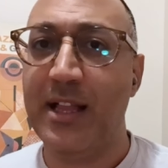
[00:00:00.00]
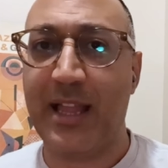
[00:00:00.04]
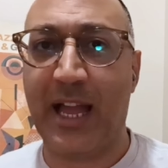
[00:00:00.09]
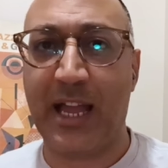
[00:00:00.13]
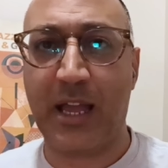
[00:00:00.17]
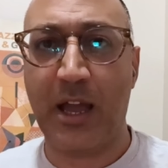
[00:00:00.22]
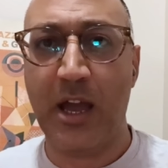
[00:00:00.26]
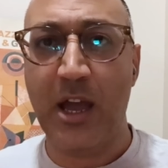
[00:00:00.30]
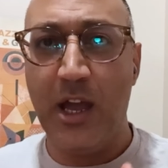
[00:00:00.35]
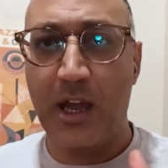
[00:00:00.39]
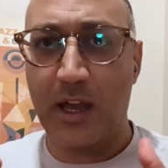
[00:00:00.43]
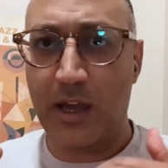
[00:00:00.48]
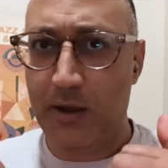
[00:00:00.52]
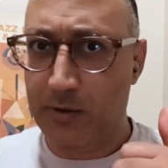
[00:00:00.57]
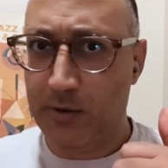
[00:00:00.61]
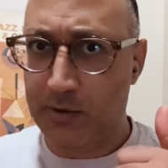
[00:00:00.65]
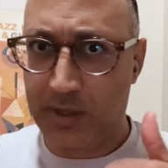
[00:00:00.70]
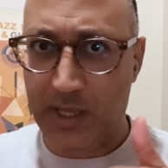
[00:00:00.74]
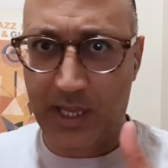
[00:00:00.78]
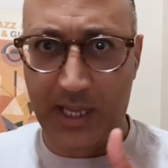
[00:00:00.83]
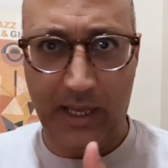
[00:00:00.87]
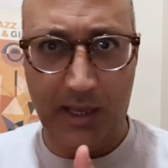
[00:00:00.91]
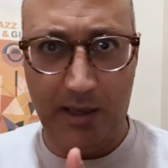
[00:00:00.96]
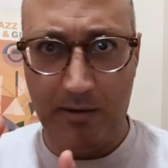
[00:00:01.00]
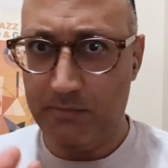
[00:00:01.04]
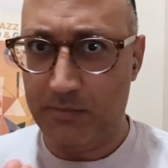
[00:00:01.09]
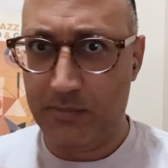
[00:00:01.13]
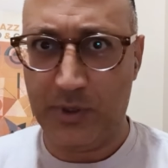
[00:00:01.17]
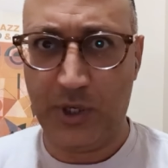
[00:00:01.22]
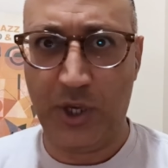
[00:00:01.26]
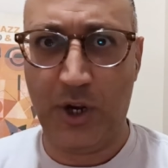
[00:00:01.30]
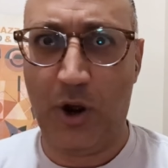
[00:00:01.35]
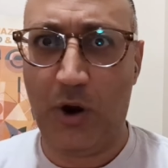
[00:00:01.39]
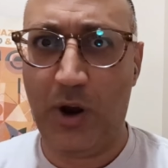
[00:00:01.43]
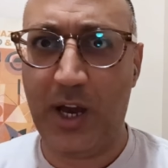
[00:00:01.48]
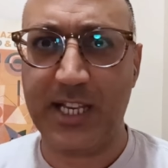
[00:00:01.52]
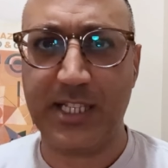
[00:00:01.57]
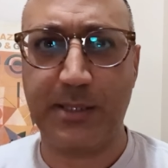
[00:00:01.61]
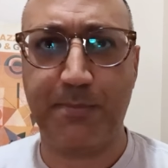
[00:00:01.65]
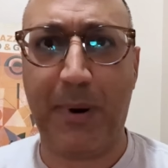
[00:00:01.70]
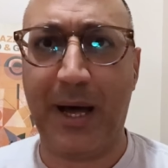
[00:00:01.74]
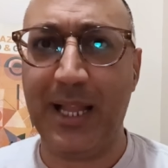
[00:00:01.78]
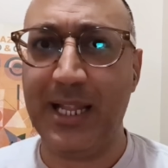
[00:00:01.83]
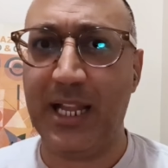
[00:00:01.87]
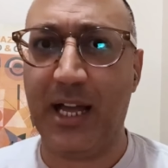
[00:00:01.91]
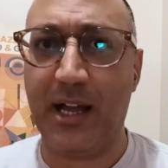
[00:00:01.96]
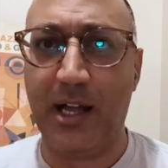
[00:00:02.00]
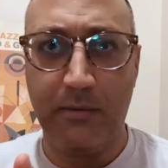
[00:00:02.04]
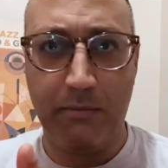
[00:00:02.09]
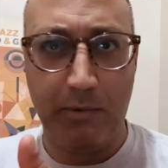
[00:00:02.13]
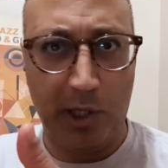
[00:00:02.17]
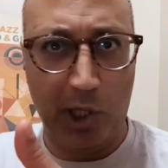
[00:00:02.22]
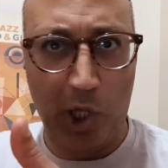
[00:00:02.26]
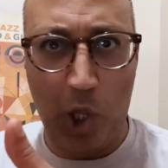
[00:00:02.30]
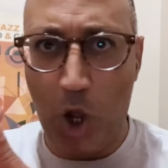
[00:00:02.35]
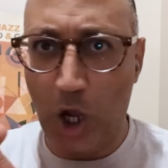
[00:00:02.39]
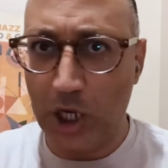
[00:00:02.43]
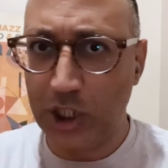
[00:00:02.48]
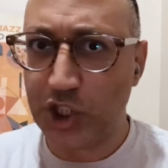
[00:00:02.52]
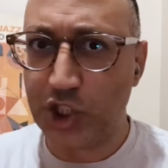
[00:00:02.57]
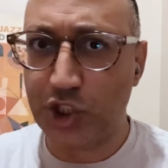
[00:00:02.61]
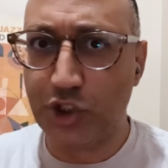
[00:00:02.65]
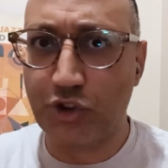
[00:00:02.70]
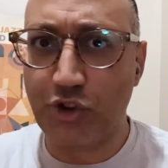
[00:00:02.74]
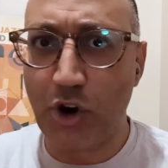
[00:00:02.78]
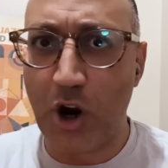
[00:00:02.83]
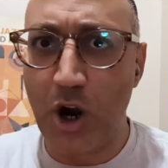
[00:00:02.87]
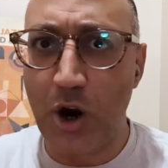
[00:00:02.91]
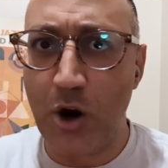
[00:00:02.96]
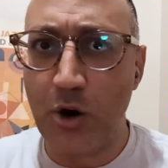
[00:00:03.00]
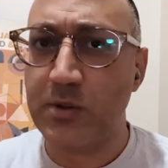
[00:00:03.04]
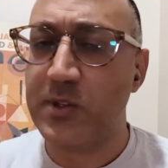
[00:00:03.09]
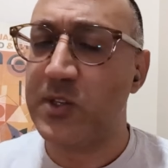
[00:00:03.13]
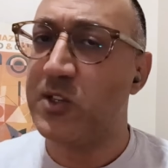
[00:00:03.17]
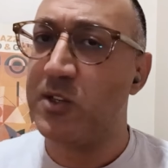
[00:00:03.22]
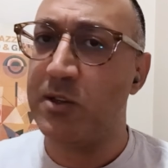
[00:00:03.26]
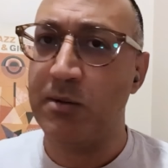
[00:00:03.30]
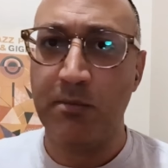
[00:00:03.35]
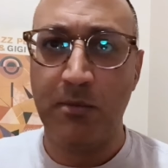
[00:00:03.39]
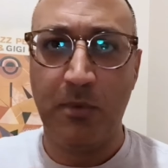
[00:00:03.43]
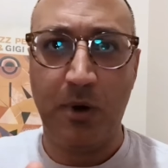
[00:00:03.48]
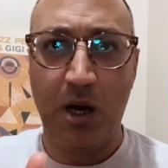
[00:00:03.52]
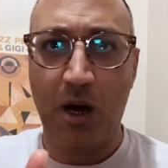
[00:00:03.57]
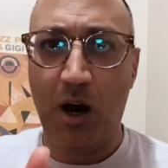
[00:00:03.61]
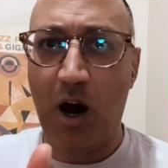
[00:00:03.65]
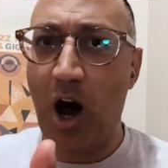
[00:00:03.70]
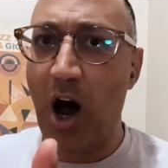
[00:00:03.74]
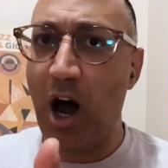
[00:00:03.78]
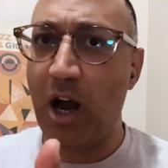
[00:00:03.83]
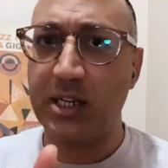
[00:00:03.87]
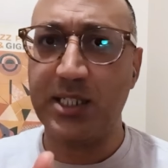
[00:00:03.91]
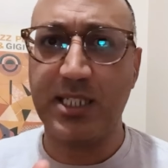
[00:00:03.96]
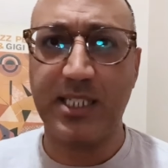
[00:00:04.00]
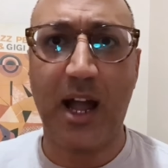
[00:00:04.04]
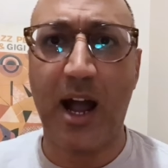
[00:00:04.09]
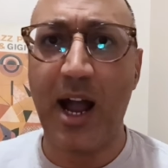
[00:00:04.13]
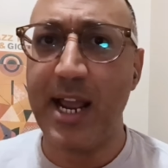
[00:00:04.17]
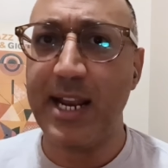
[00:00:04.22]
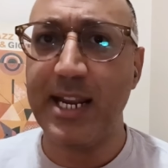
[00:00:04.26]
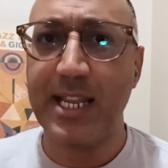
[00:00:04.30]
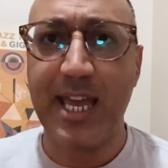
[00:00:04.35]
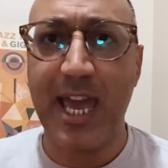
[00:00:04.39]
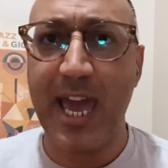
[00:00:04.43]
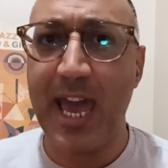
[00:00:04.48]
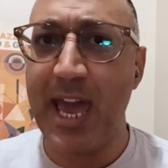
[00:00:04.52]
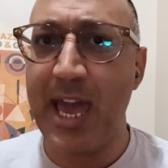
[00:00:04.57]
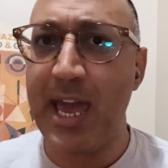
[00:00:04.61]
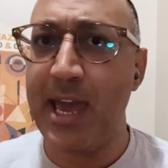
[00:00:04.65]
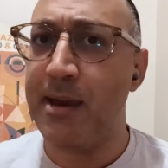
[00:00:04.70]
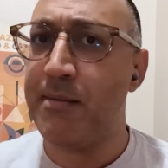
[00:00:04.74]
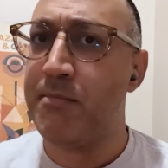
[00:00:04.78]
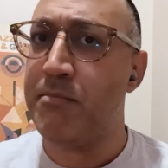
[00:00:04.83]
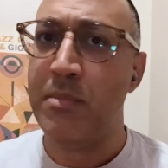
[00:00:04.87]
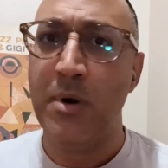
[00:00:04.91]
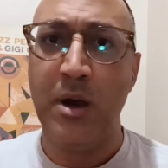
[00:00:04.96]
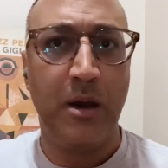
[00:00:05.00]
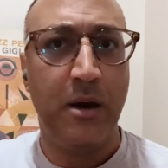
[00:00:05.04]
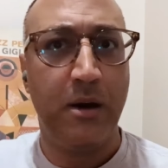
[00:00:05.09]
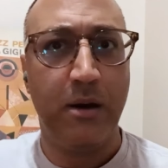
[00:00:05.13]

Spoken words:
like the, you know, Hezbollah launched drones, Hochstein came,